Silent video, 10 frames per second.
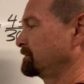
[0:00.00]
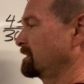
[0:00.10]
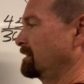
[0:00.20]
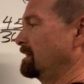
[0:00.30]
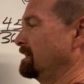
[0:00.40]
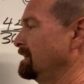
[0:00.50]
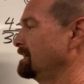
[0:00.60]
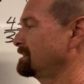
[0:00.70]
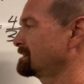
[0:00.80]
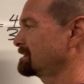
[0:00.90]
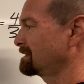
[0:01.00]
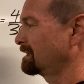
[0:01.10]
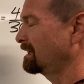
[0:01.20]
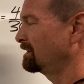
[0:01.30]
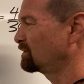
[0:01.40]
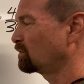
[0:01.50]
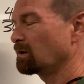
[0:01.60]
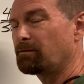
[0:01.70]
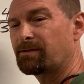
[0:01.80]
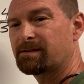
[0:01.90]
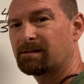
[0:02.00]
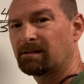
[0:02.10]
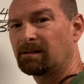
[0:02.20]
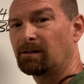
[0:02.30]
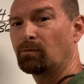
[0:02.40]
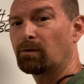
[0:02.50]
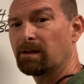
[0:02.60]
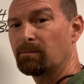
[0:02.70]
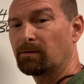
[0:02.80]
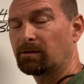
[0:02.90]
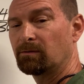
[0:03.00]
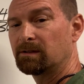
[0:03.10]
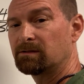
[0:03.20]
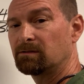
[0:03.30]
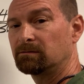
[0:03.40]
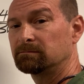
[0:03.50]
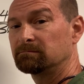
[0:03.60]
All right, eighths and 12ths. What do they both go into?